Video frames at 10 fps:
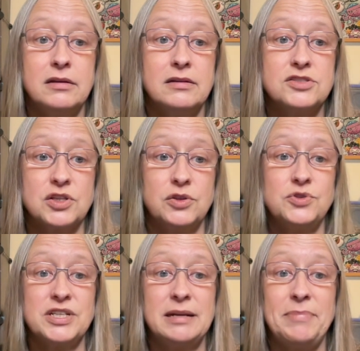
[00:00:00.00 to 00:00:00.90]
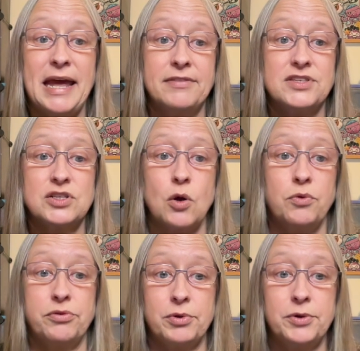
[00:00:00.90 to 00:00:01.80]
solution and paths go
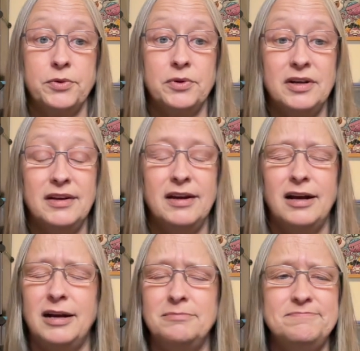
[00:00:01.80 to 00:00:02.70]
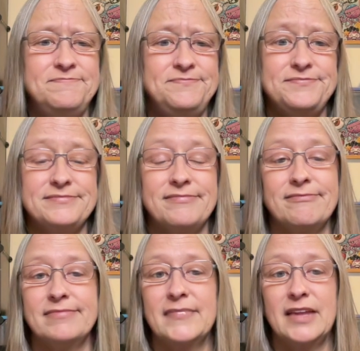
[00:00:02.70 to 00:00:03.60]
through. I
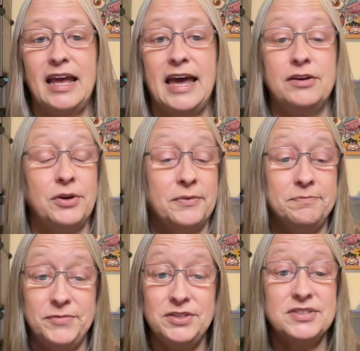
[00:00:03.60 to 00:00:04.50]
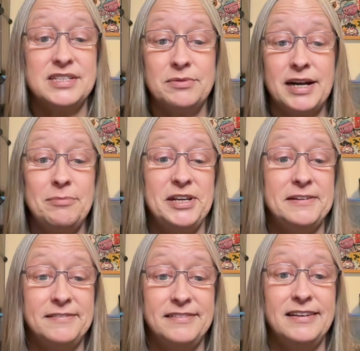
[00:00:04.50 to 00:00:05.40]
don't know. You see what I
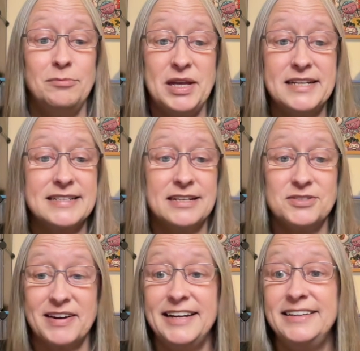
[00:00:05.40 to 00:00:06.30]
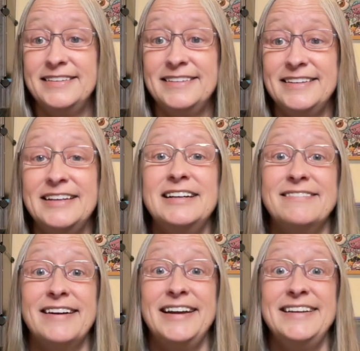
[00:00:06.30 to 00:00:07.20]
mean? It makes sense, right?
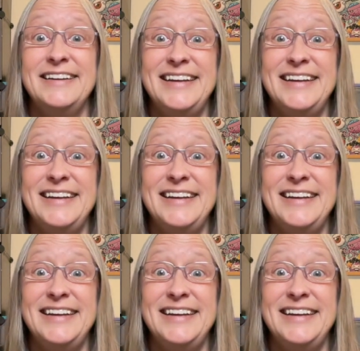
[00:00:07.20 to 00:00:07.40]
Right?